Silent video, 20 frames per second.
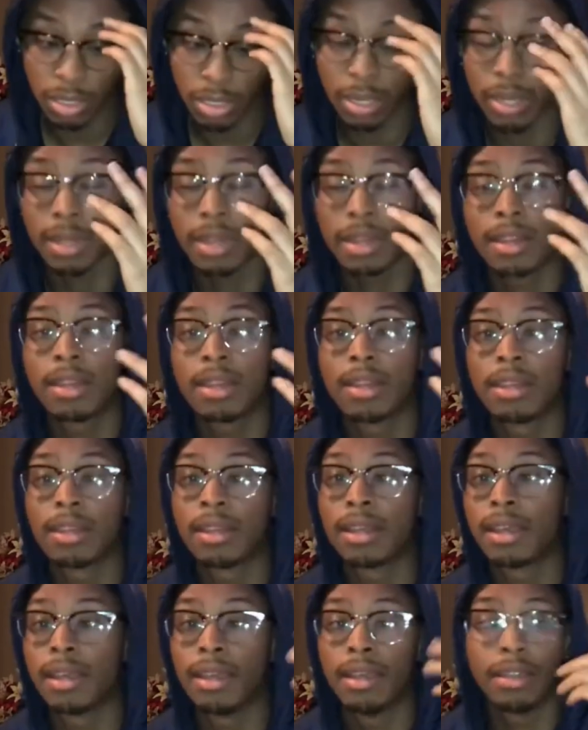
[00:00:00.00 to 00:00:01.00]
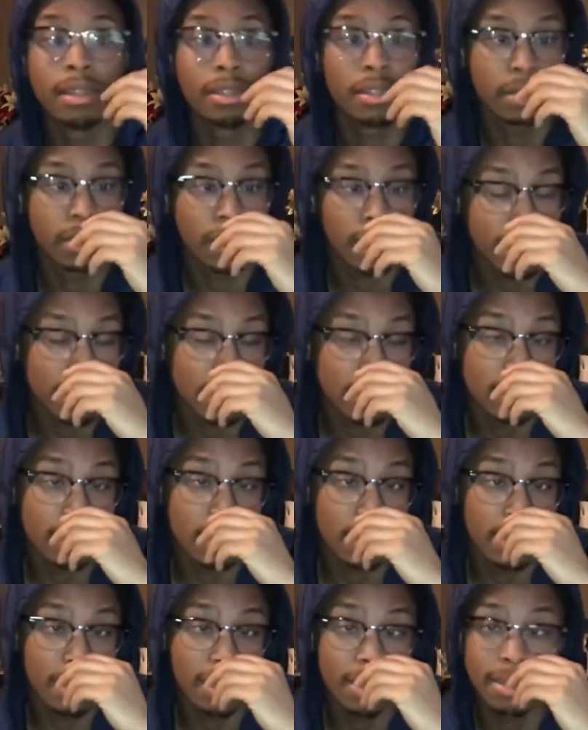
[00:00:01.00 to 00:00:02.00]
Bro. Like he
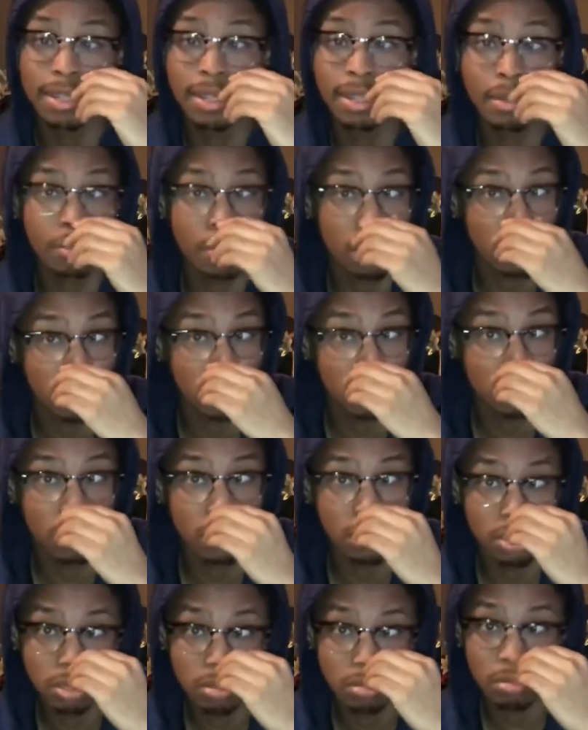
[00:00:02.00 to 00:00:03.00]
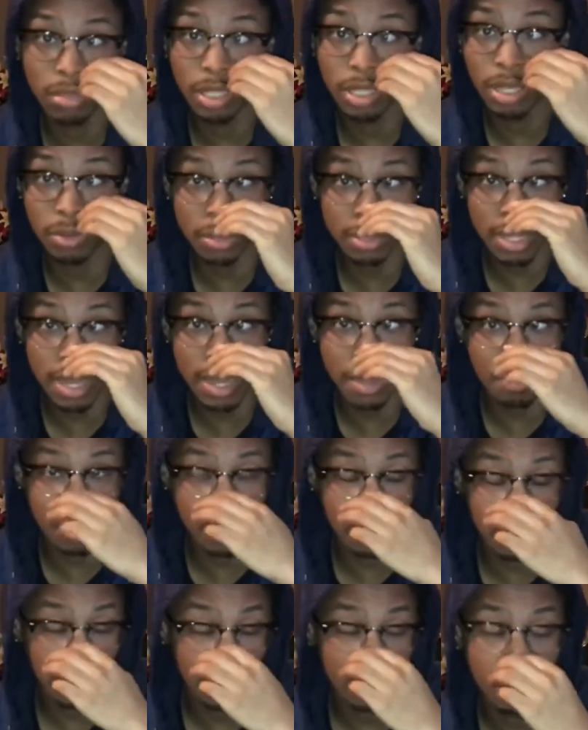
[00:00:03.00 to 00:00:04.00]
said at the end, bro, it was
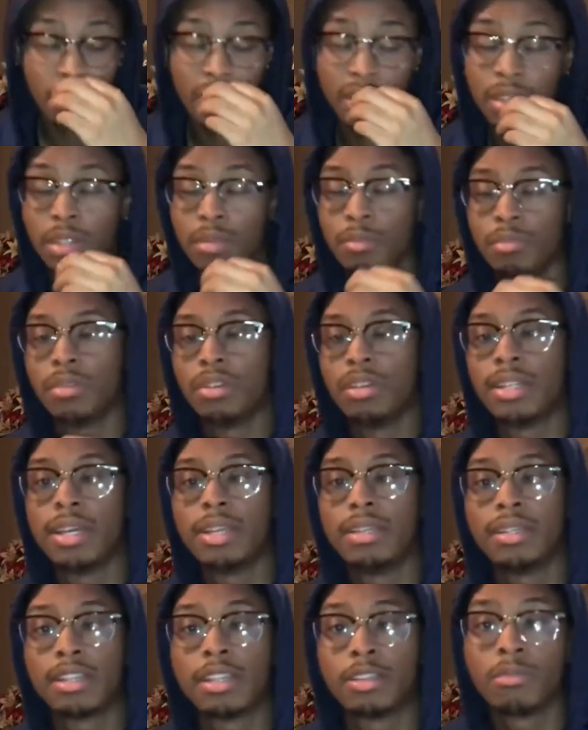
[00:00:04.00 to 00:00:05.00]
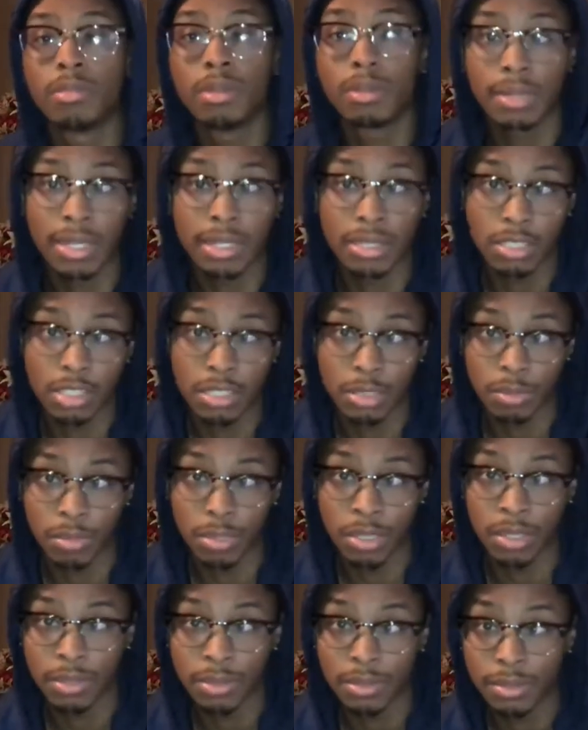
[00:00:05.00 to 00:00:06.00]
epic. Bro, that nigga ripped that shit, bro.
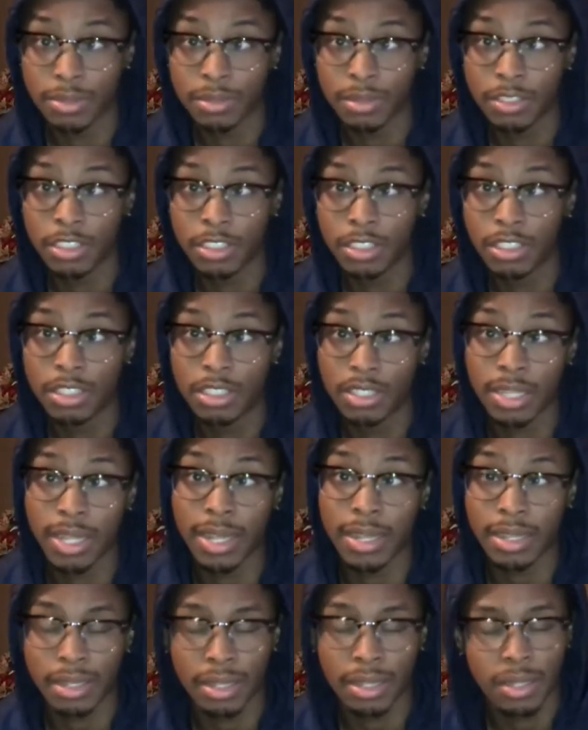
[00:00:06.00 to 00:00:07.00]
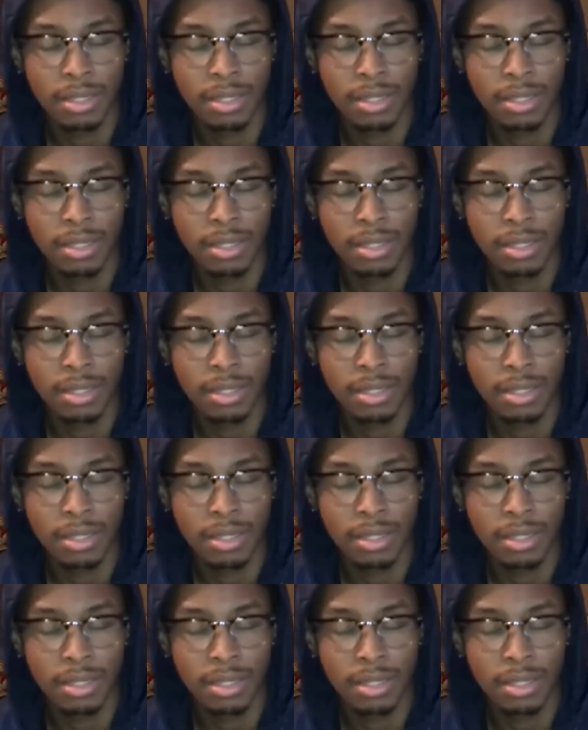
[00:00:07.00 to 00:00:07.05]
Like,